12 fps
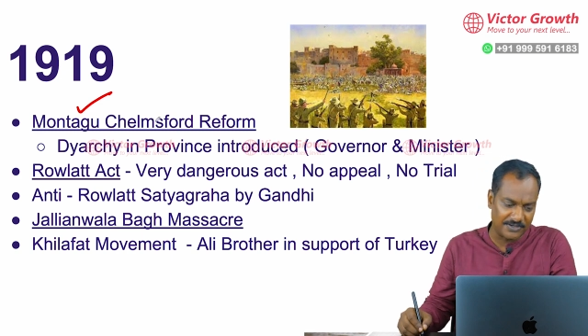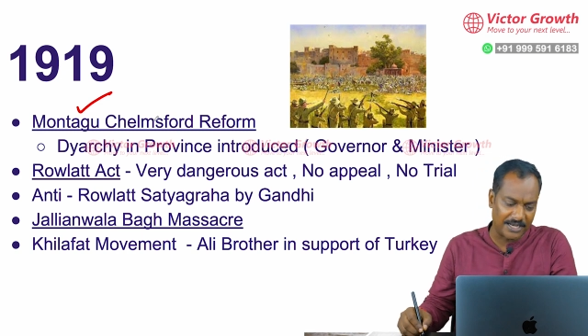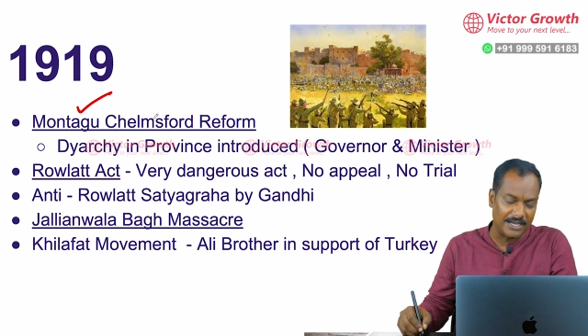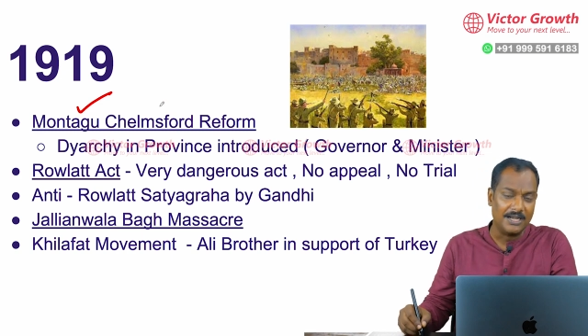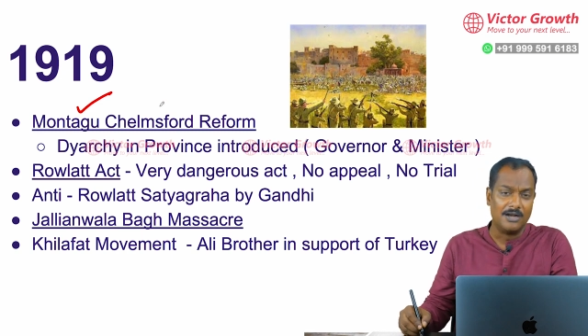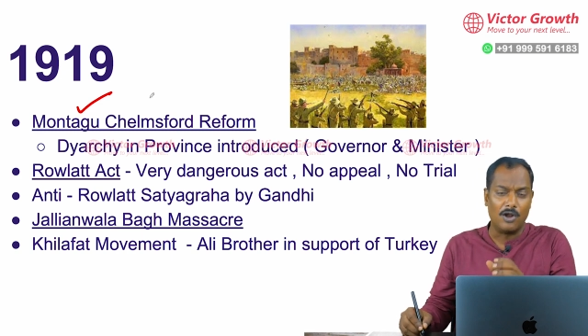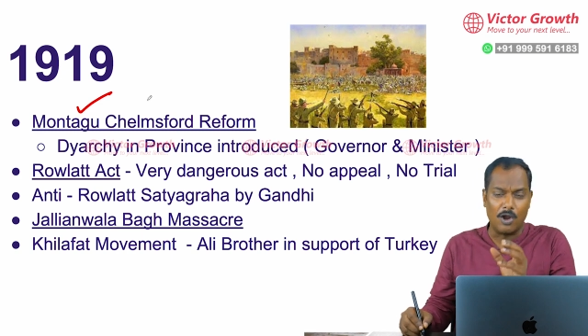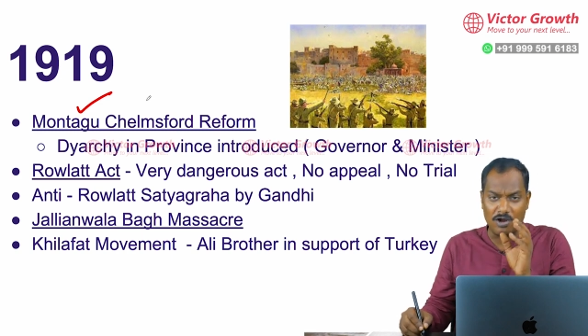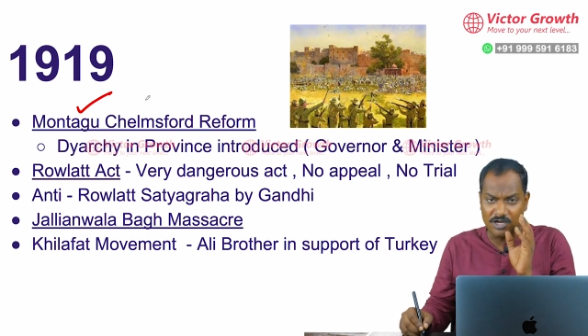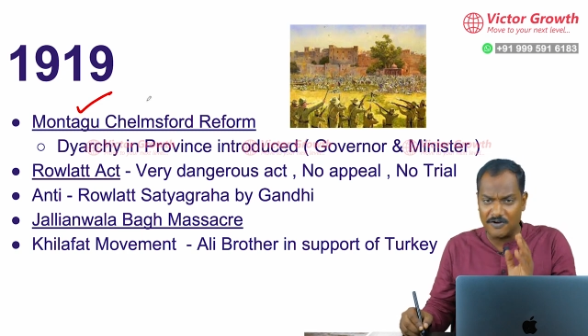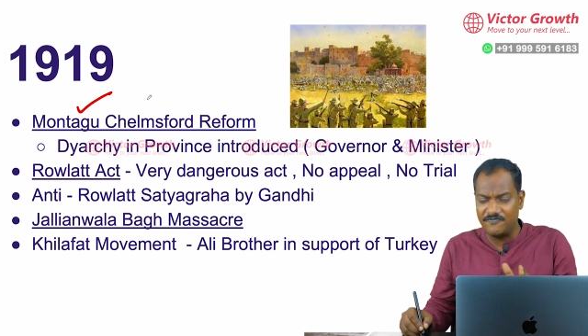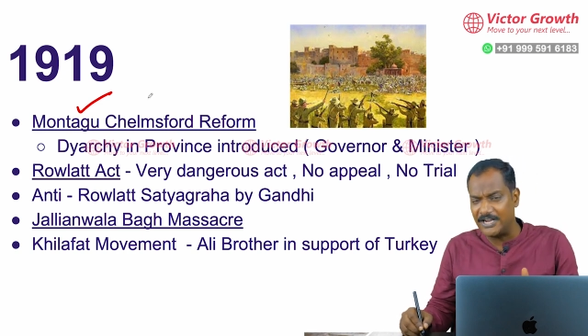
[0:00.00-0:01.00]
Okay,
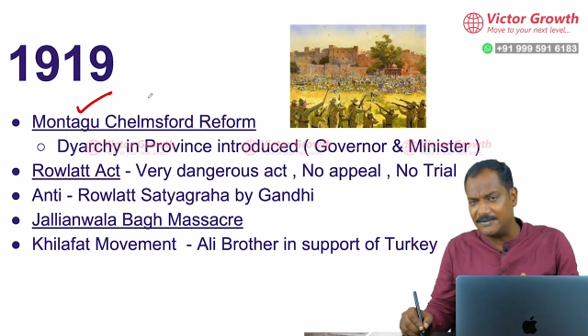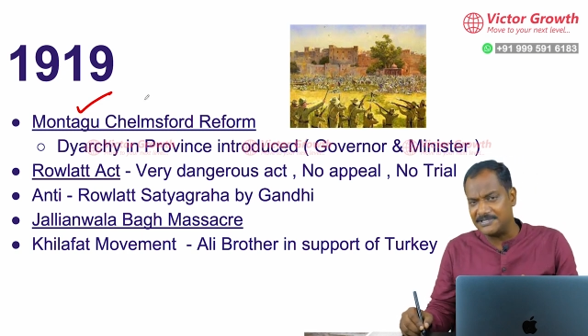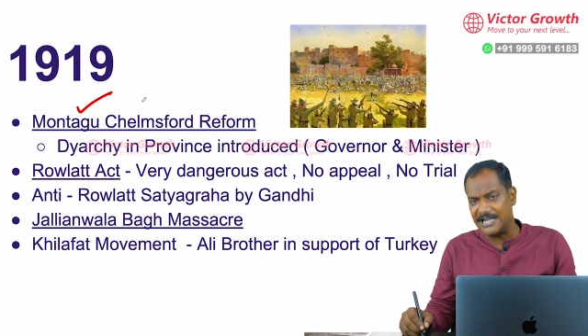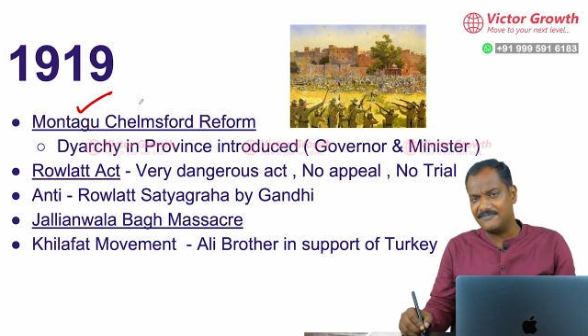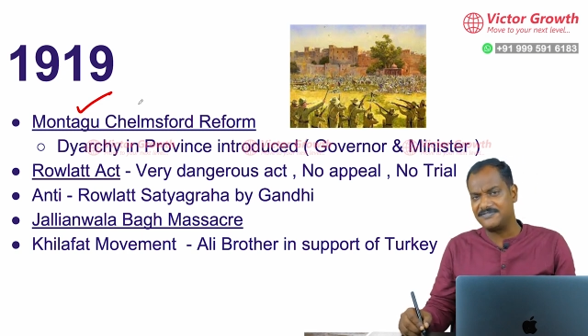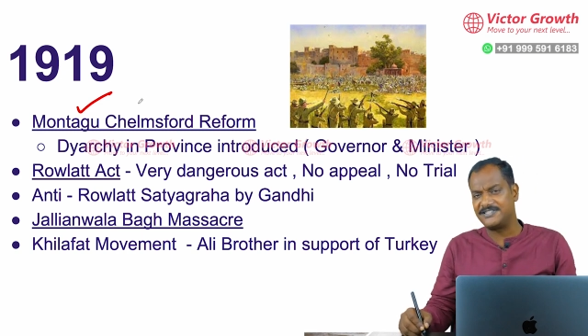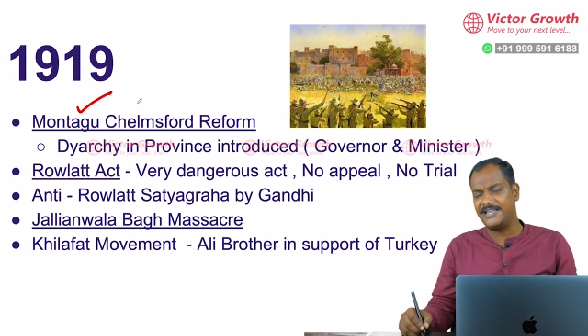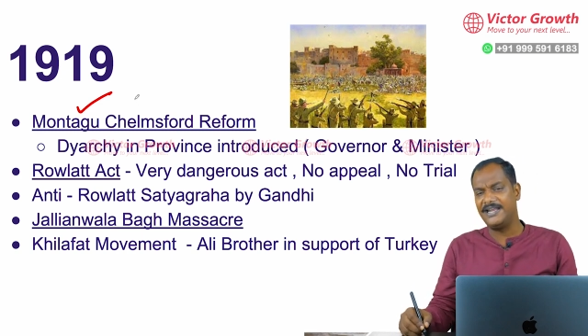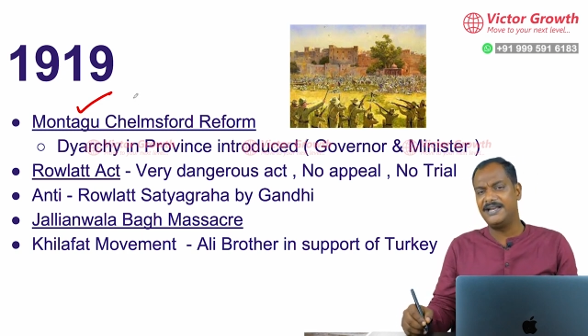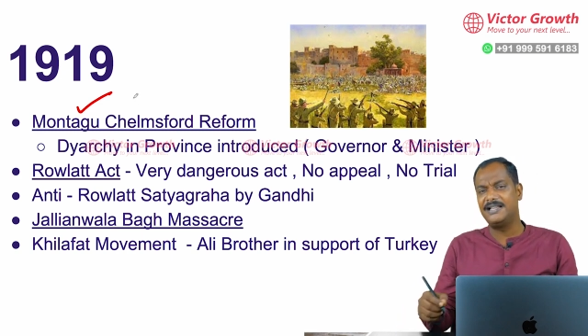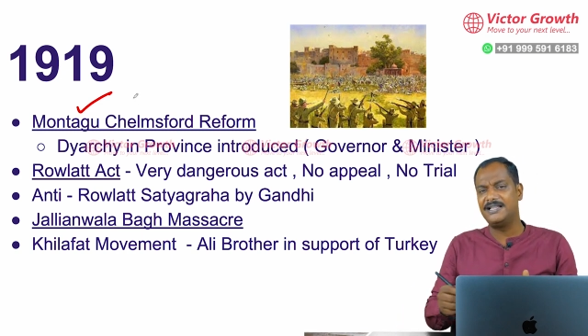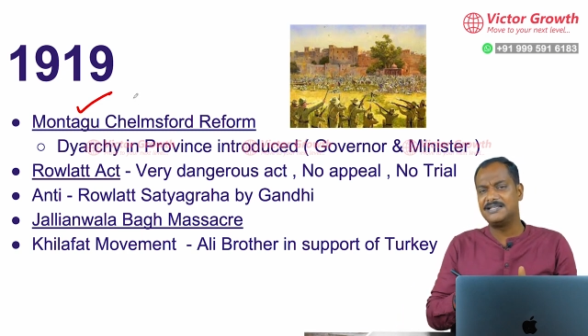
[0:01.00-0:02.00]
lot of times I have
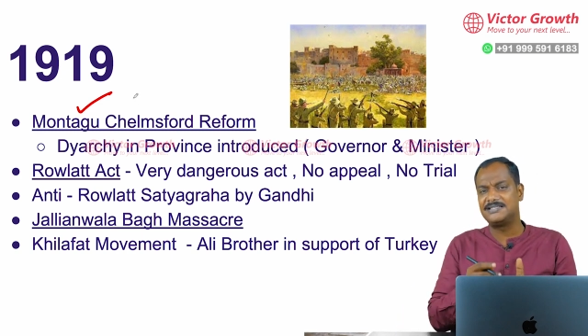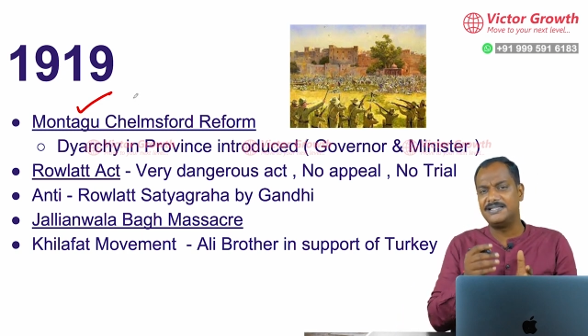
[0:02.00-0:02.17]
seen this.